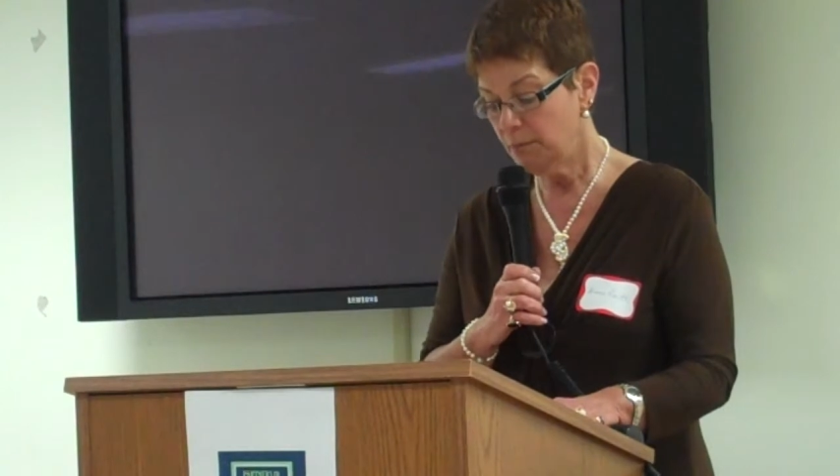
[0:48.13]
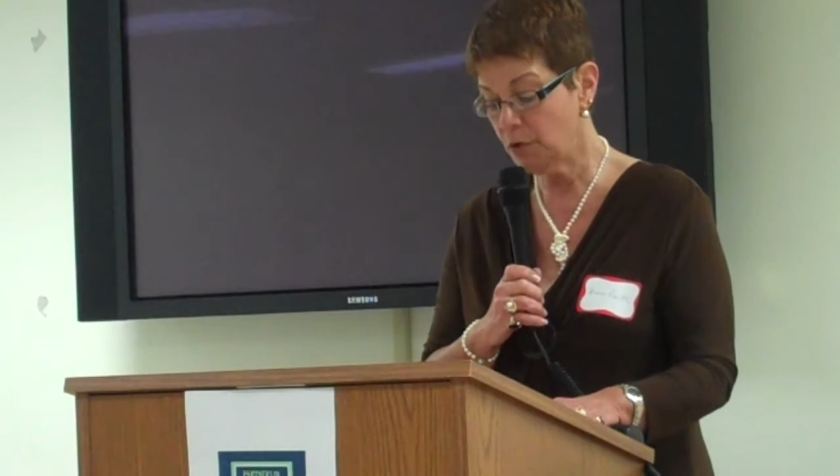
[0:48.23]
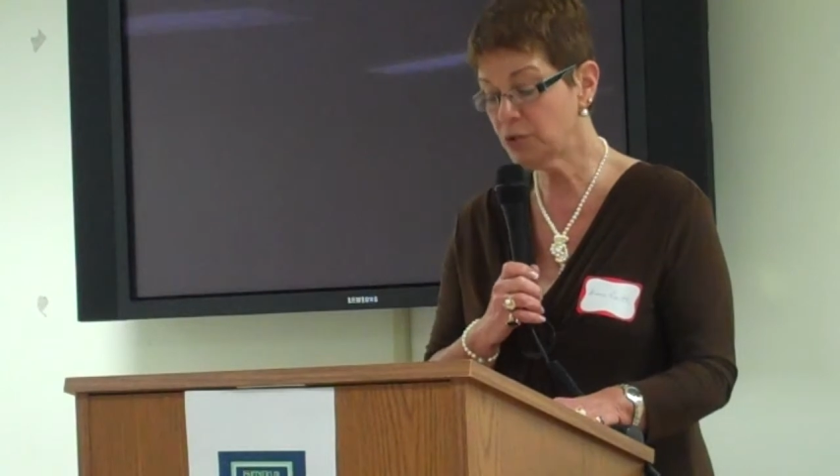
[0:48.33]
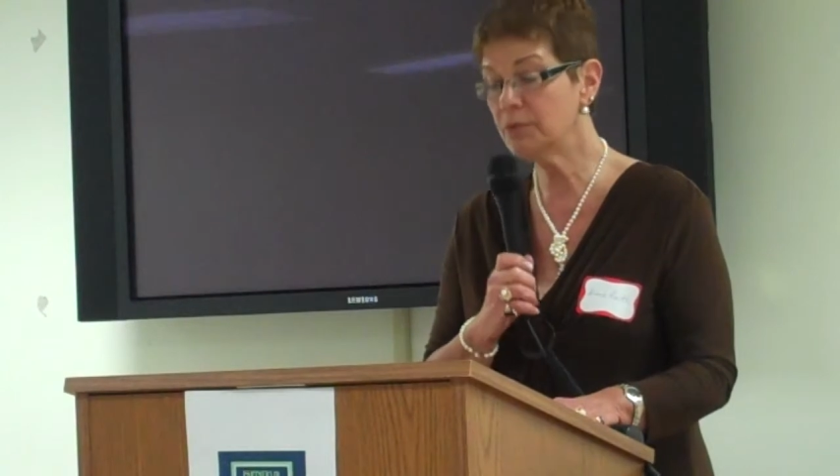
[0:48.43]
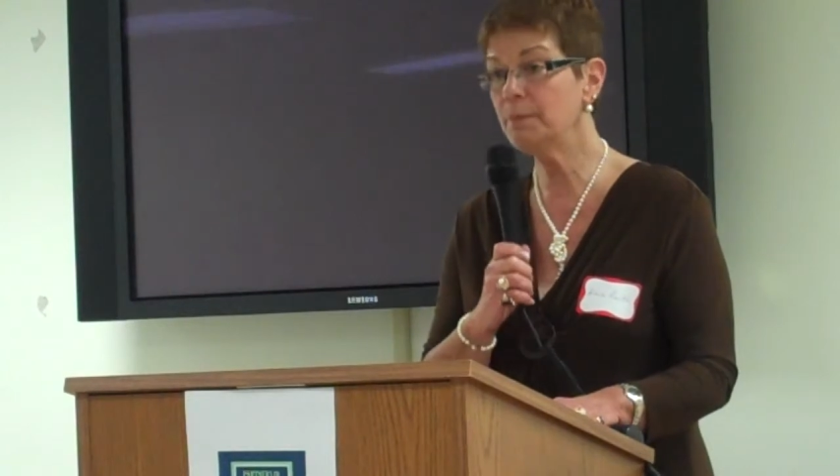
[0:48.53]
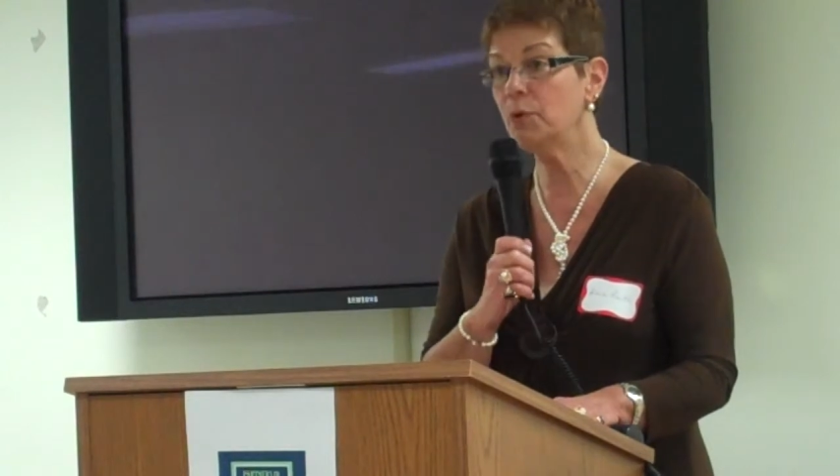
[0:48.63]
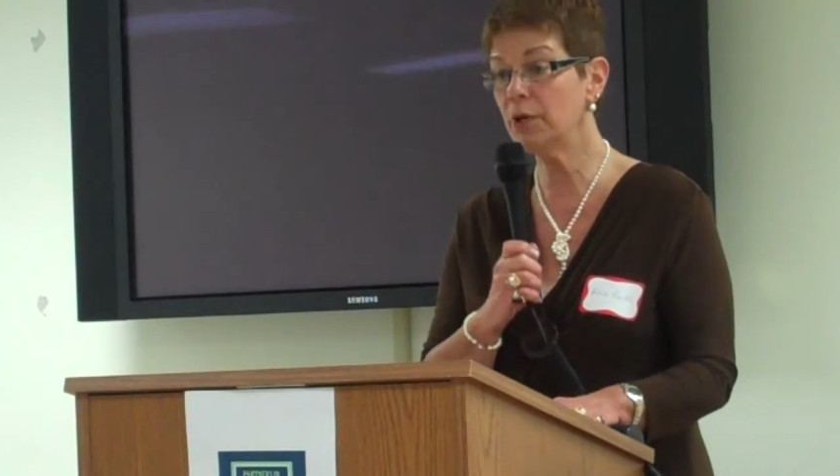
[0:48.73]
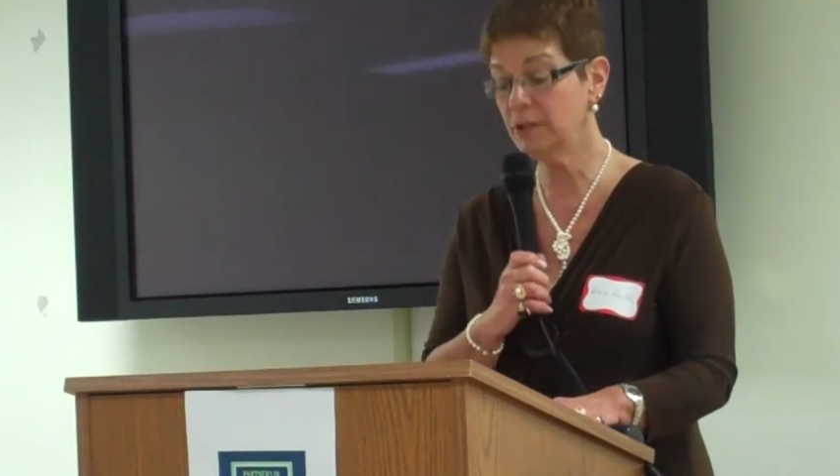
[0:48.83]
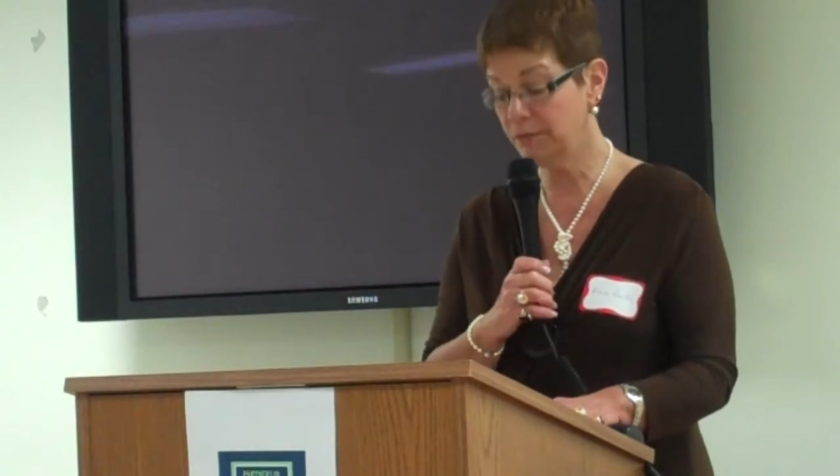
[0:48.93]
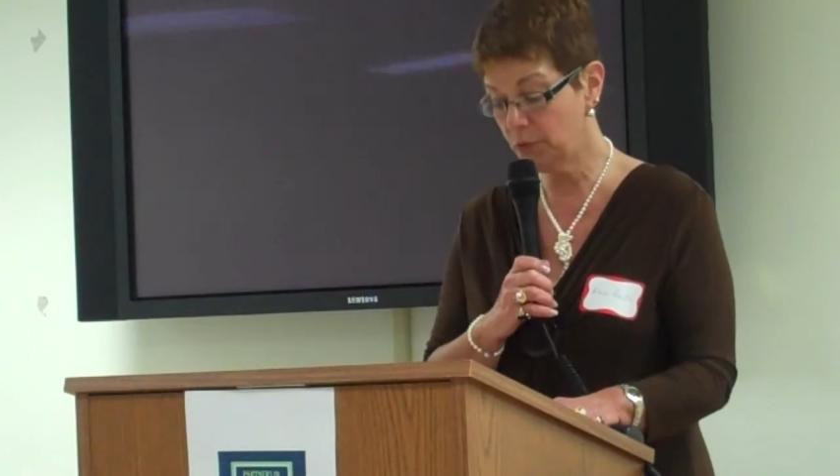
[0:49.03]
Most
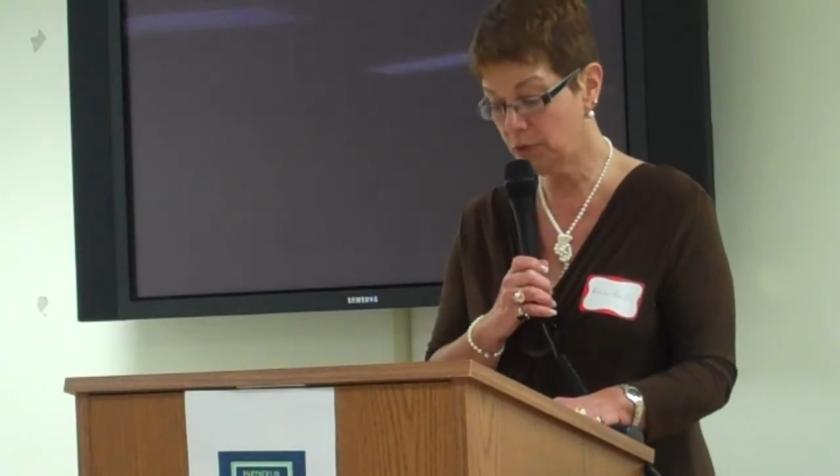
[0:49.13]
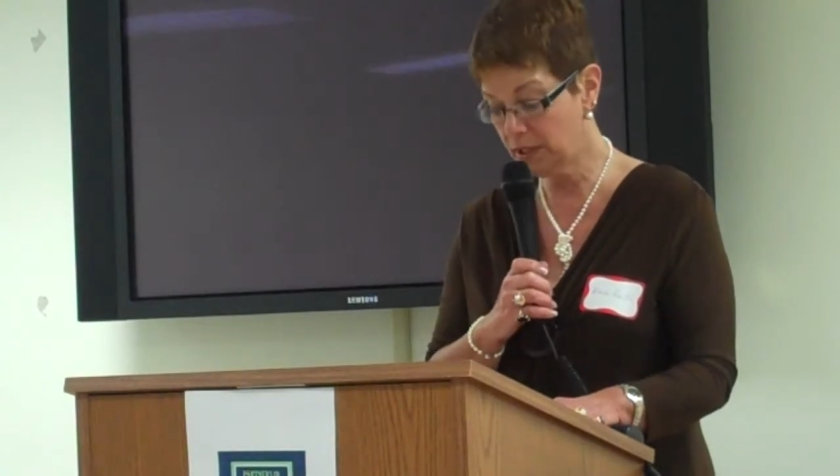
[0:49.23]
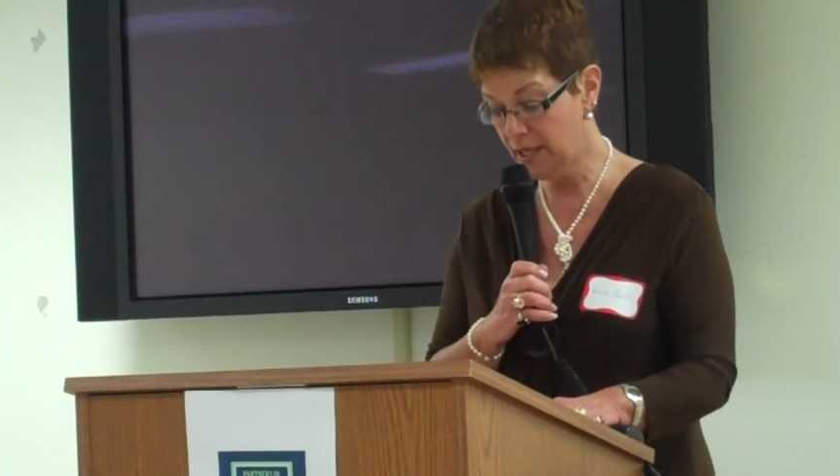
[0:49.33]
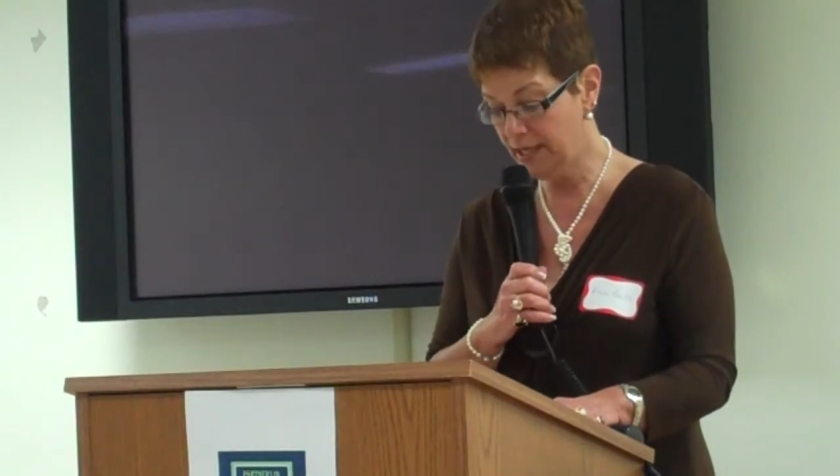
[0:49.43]
important of all,